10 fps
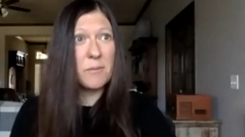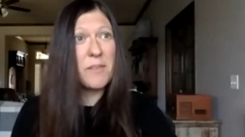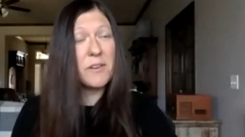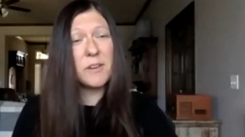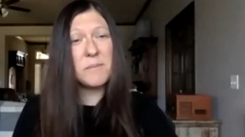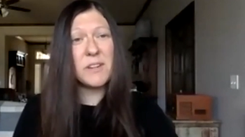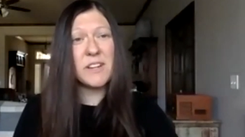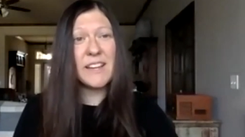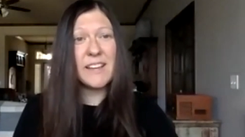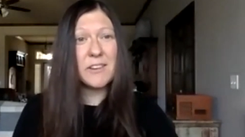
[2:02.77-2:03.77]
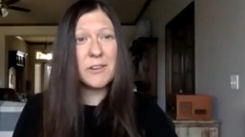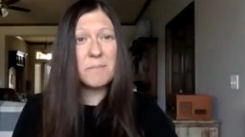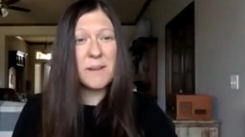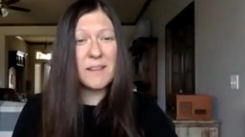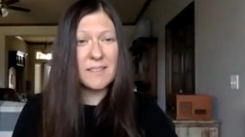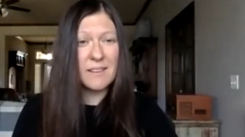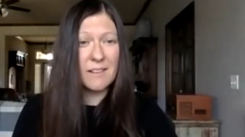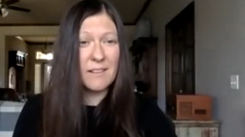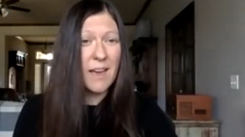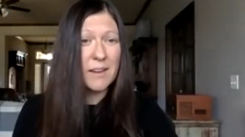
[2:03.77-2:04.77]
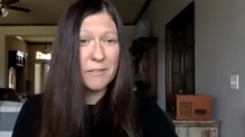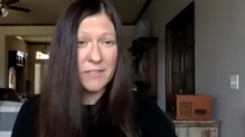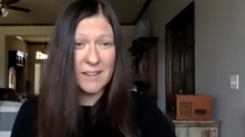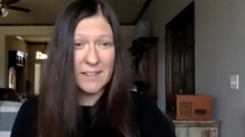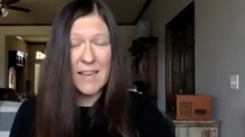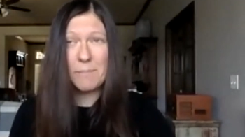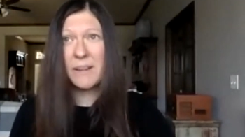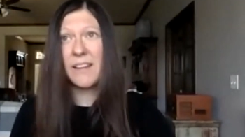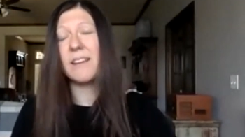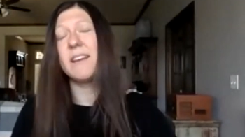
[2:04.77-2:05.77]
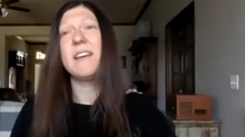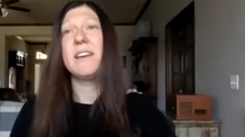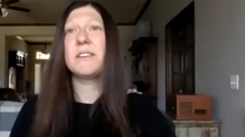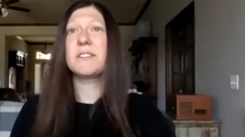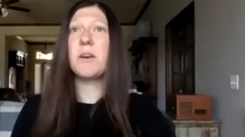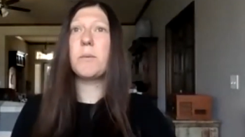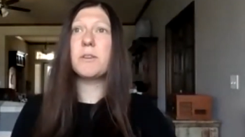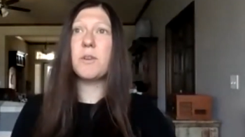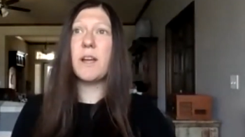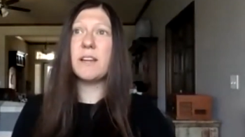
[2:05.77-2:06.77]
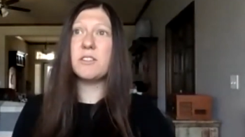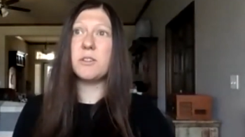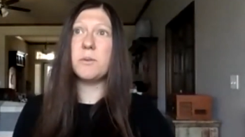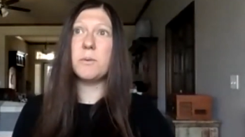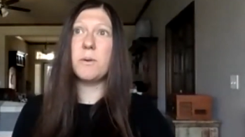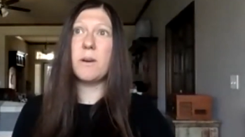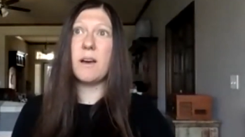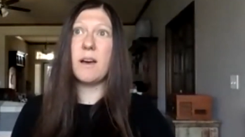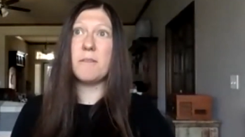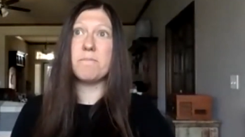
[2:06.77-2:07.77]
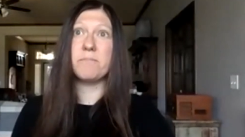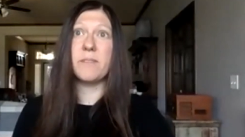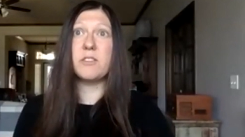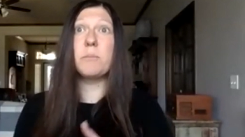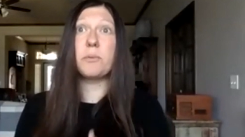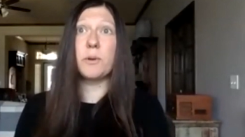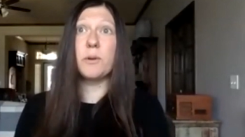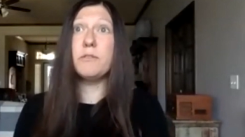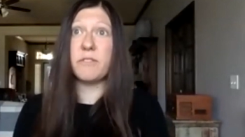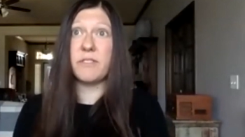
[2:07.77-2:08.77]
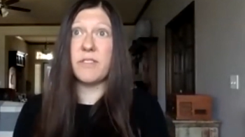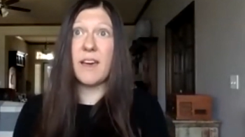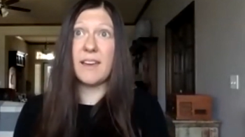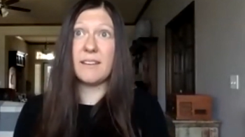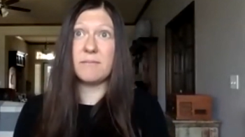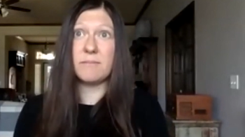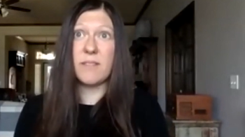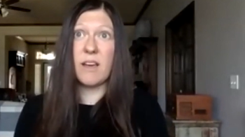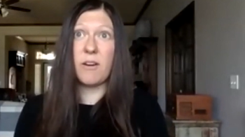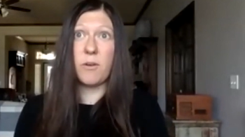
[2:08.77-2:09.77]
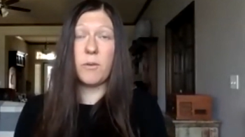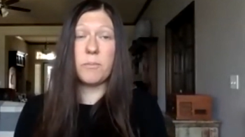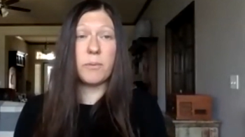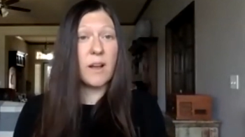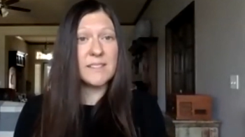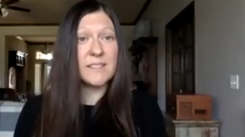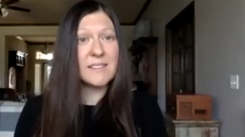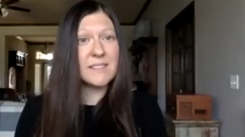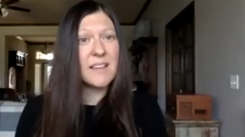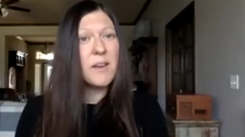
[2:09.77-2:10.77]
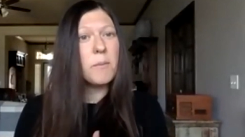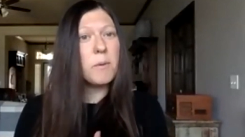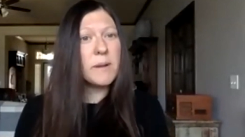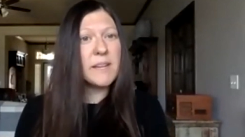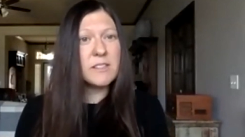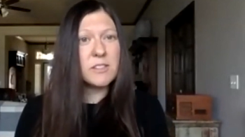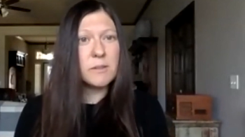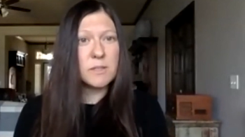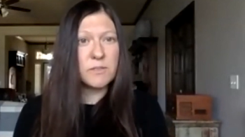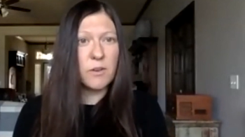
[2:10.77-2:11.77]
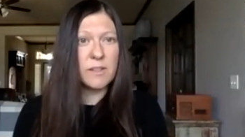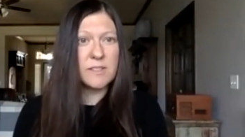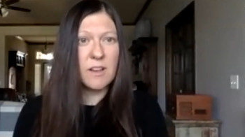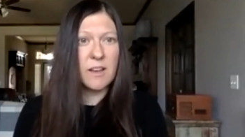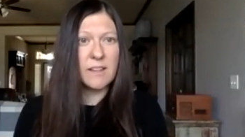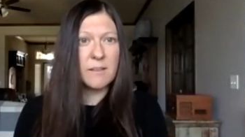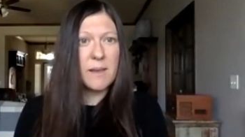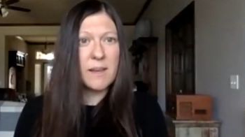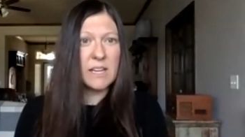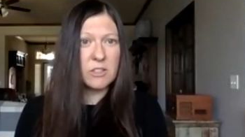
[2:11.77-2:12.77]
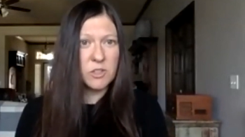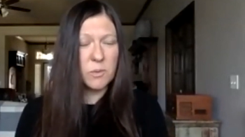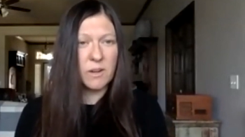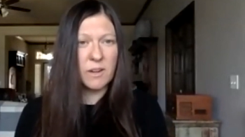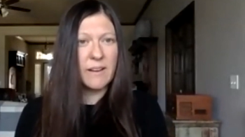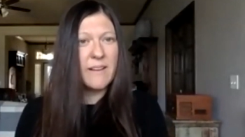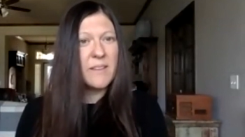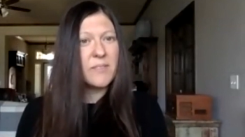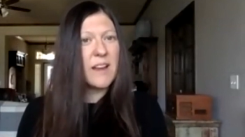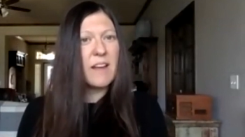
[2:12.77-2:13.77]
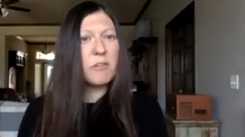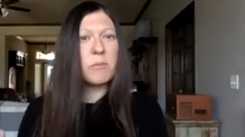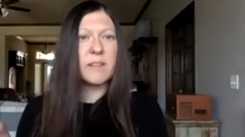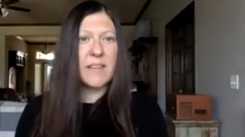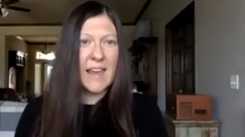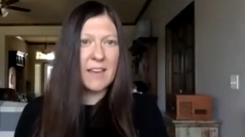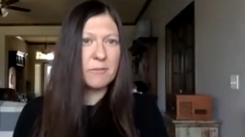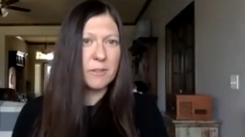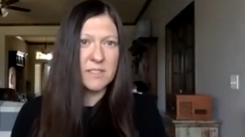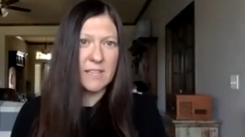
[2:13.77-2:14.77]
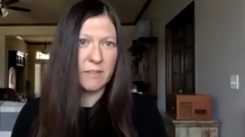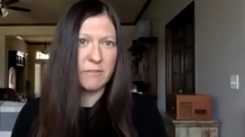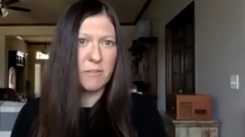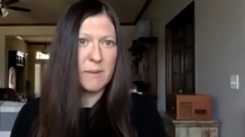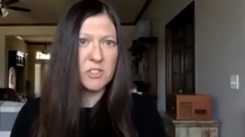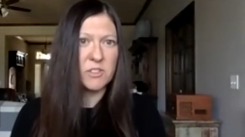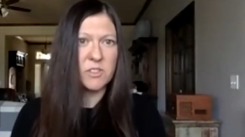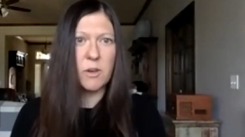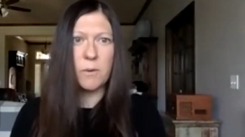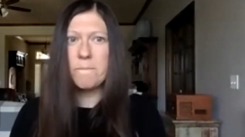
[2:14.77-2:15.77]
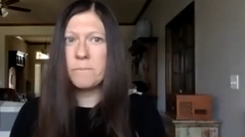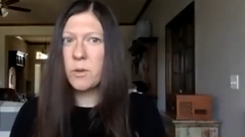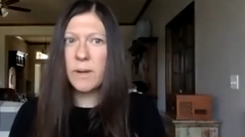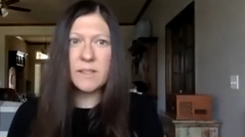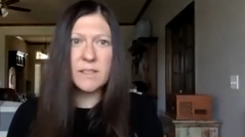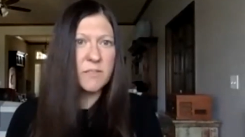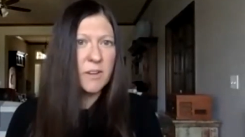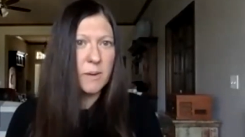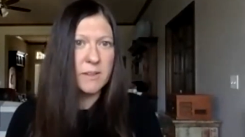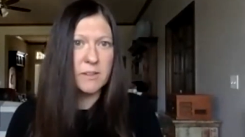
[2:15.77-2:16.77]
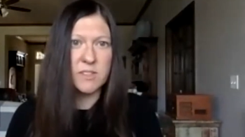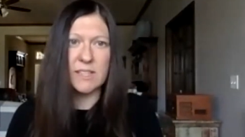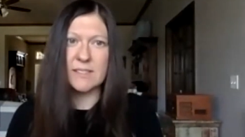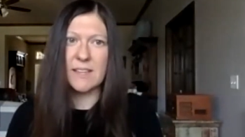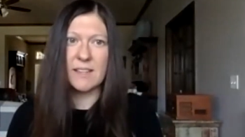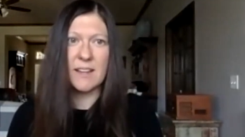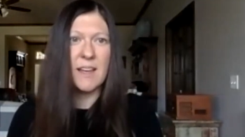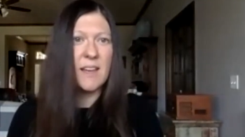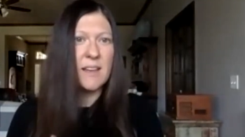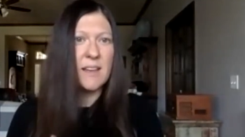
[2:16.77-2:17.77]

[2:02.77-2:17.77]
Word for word: the weather community, it could be that there are a lot of things happening. So we're trying to um, to improve that the whole process. What we need to do is focus on making sure that everyone can receive information. So, going into severe weather season,